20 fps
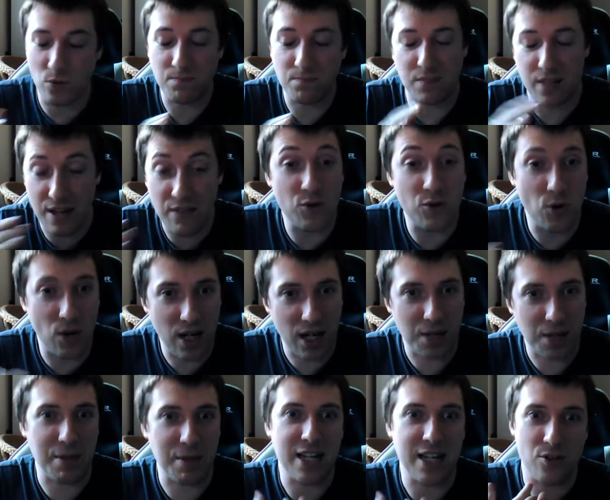if you are like
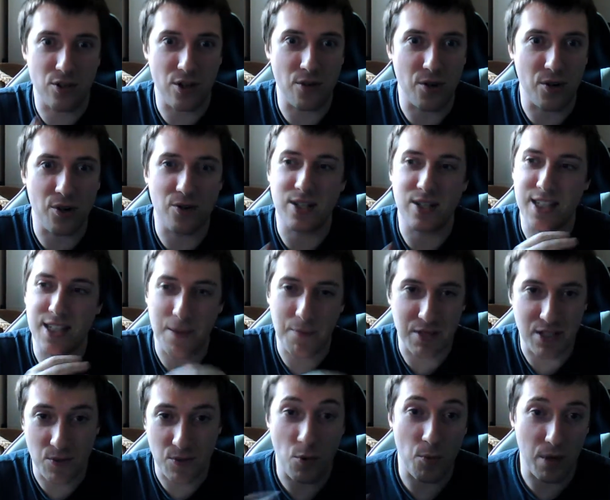me and you don't notice it, that means
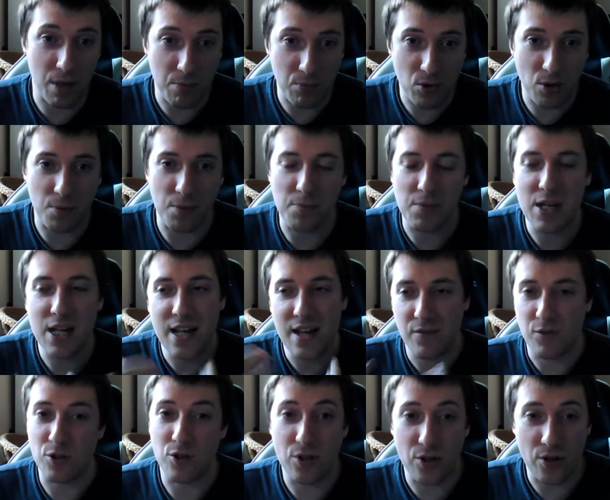it won't be a problem. If
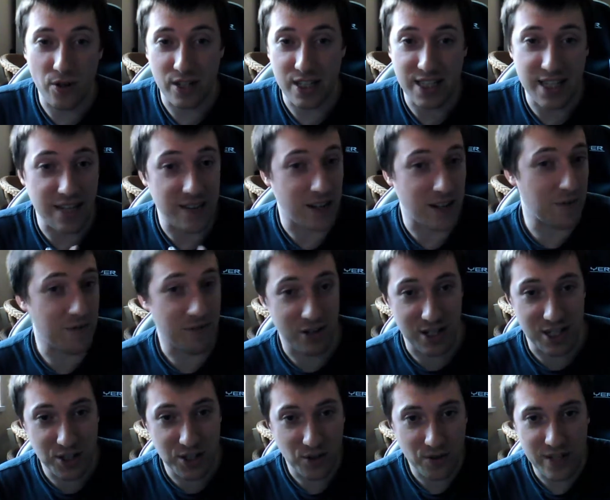you do notice it, then I'm very
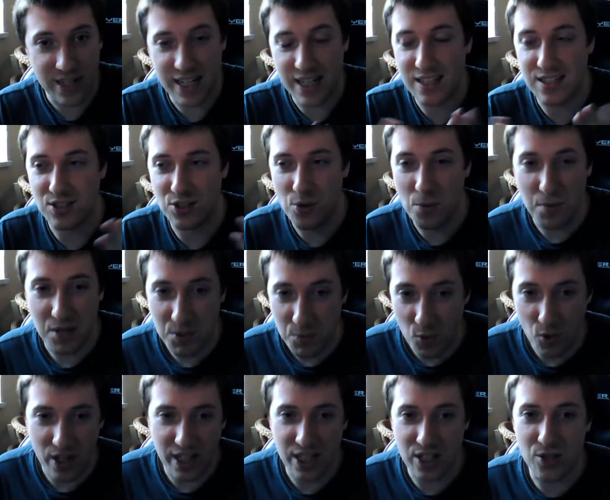sorry. There's not much more
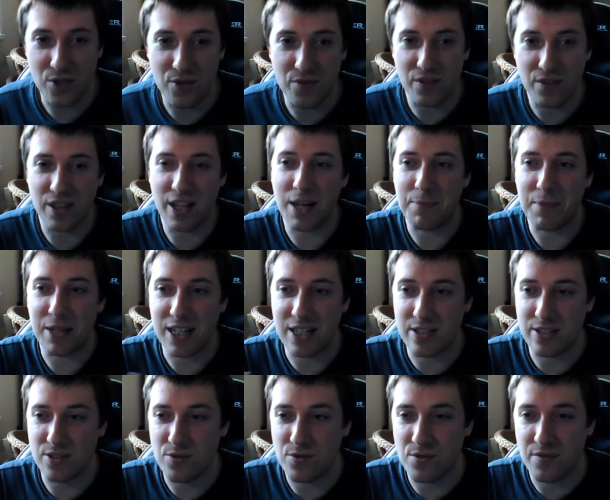I can do for that because
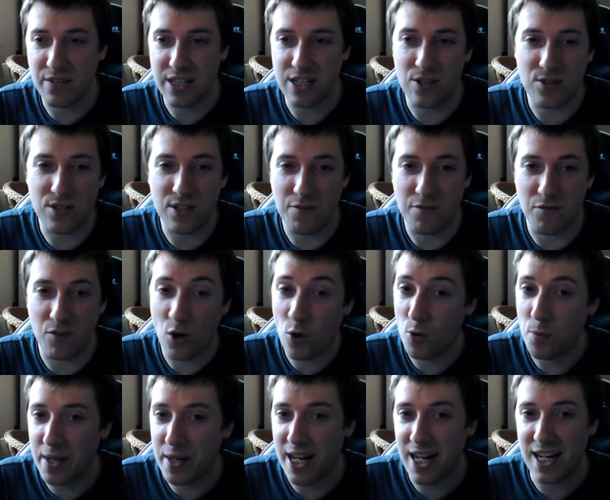those videos have long
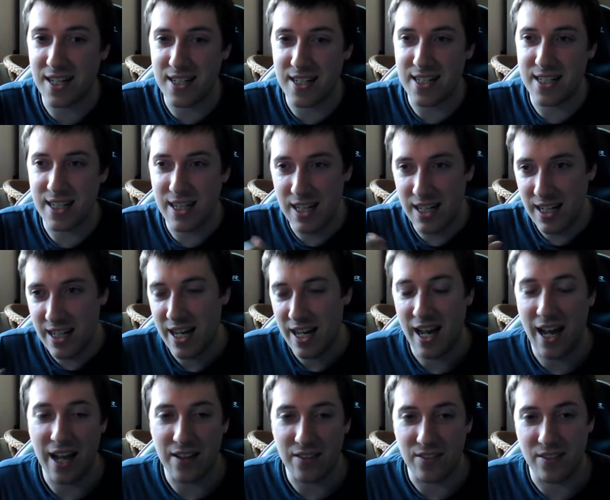been edited
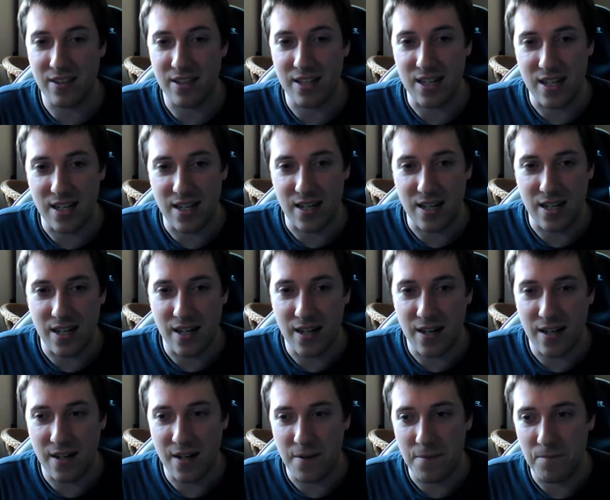and the
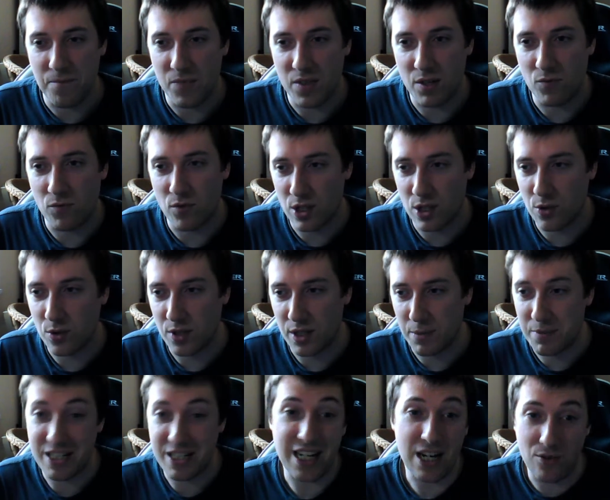recording
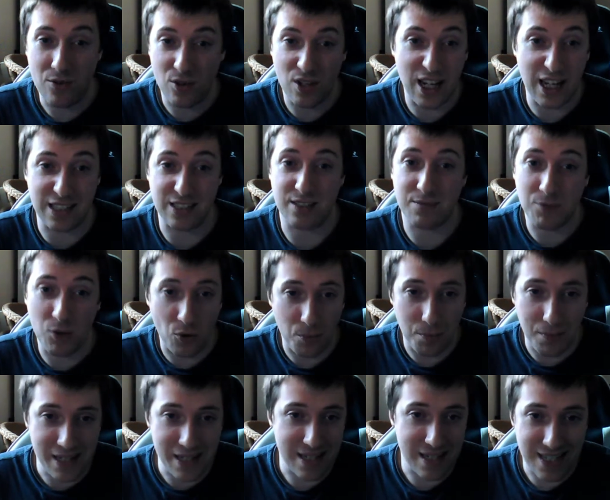material has long
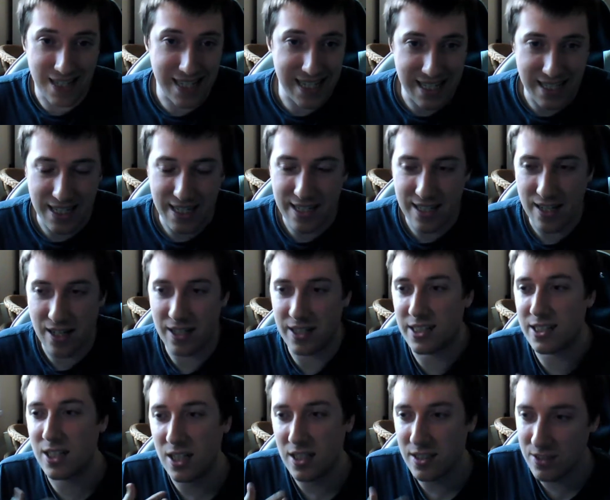been deleted, and I
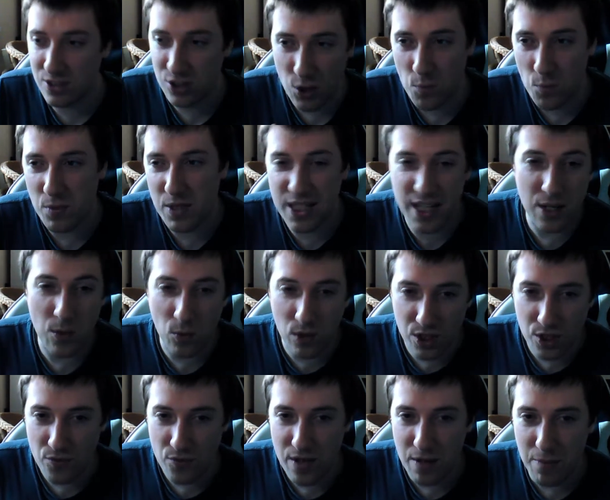don't particularly want
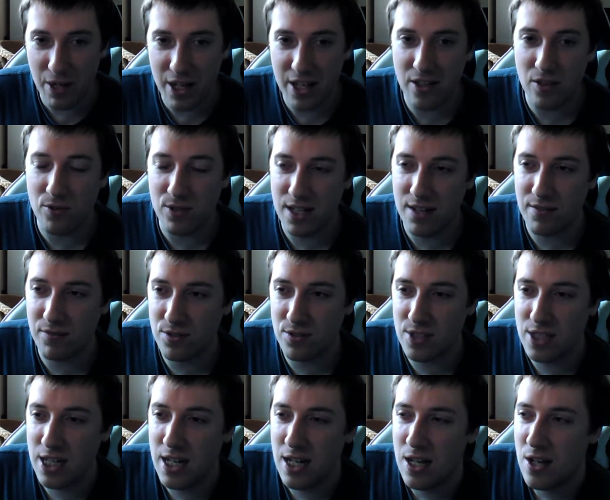to replay those levels,
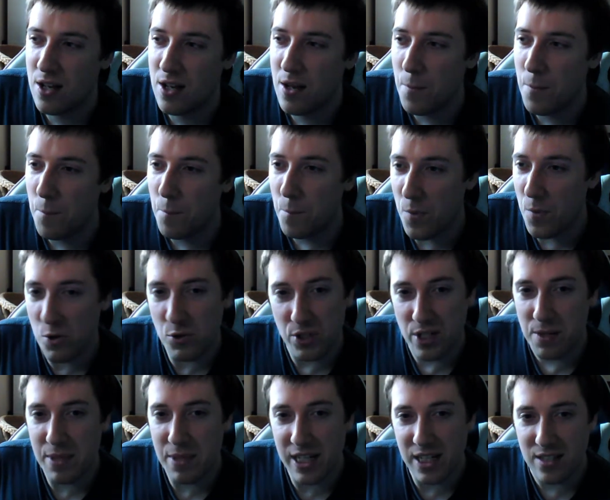mostly
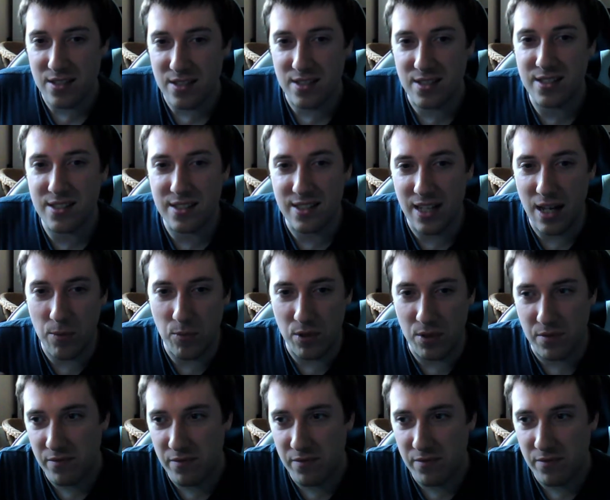because that would